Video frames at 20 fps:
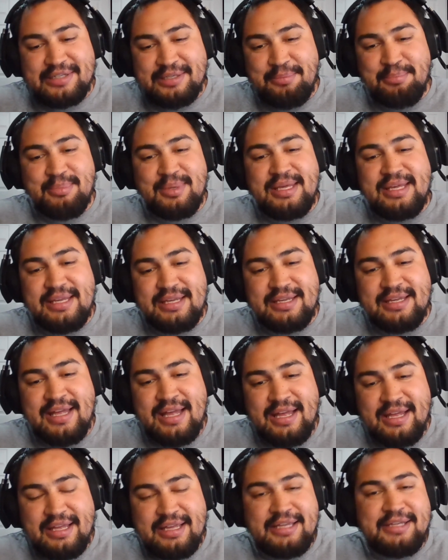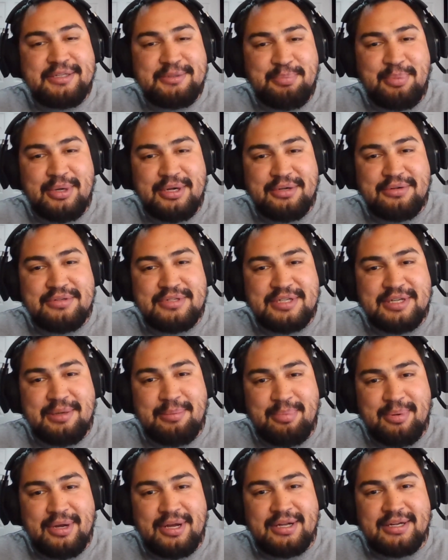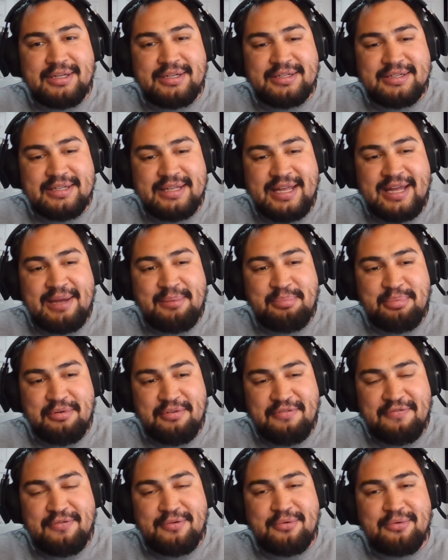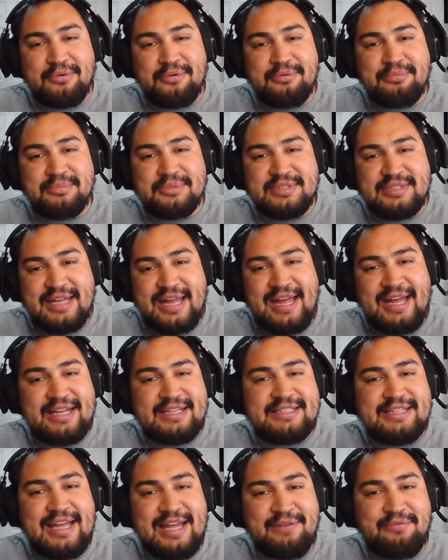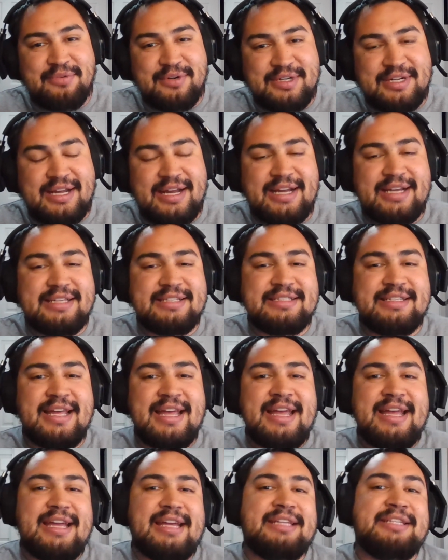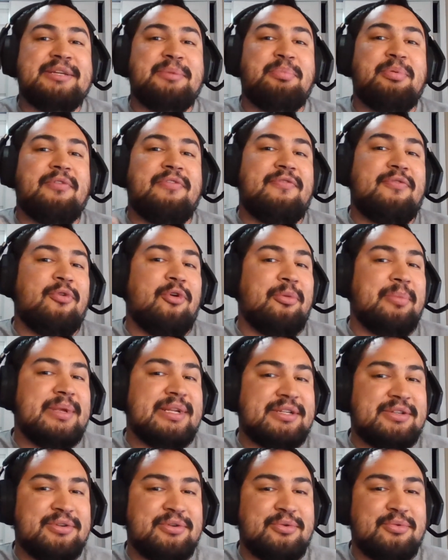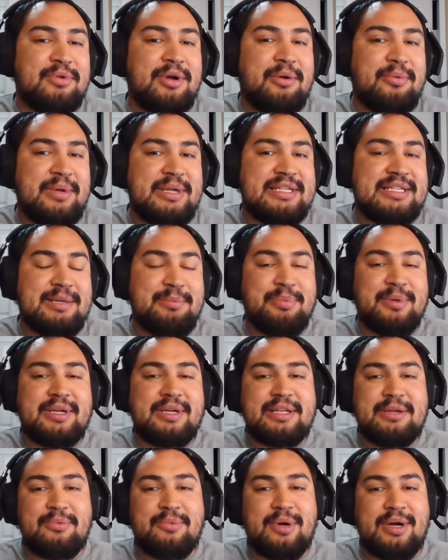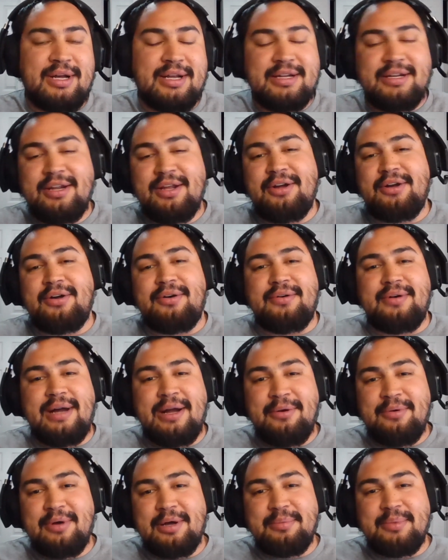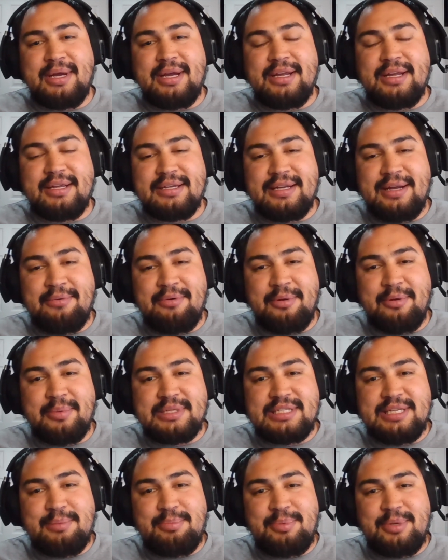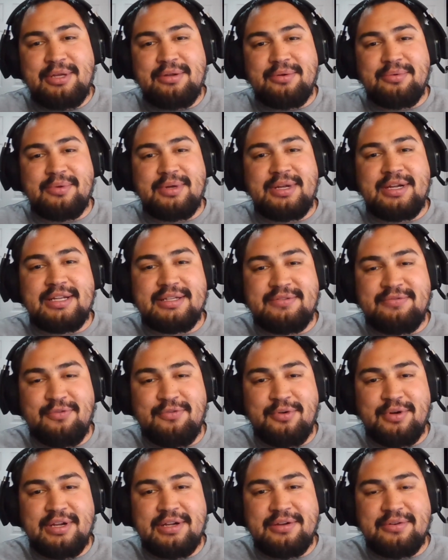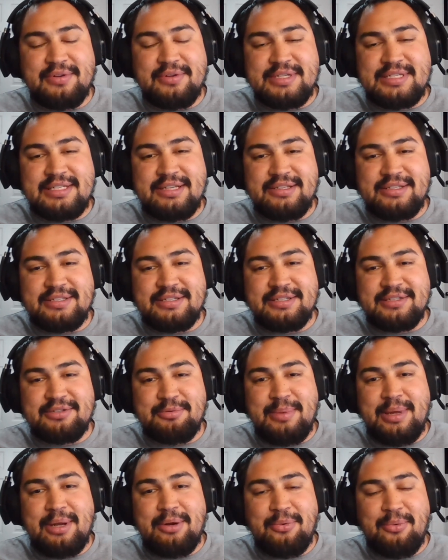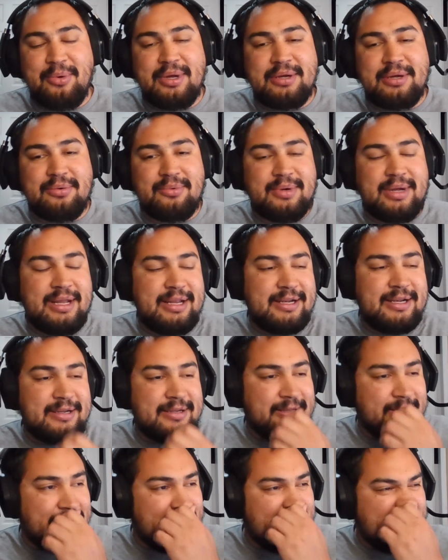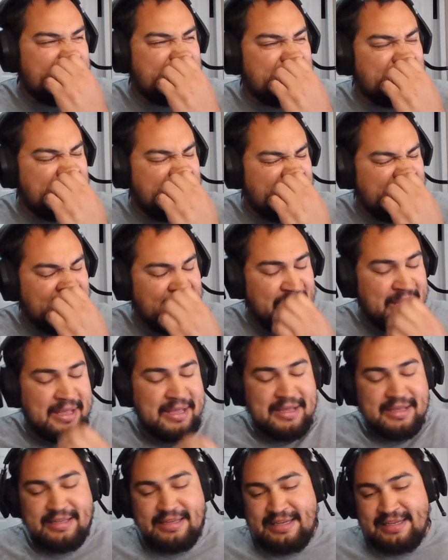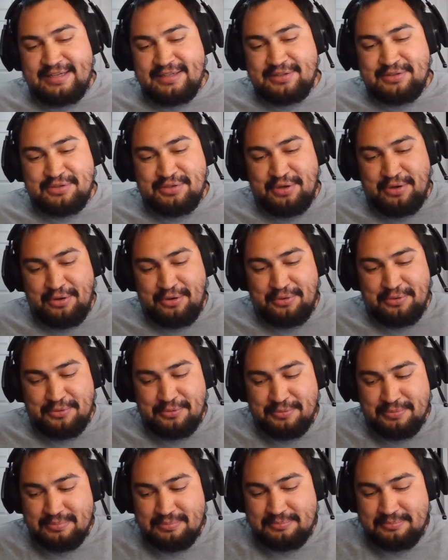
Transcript: to me is producing a product that performs as advertised is it performant to what we typically want no i want my i want my cpu to run at 40 degrees celsius no matter what right um and so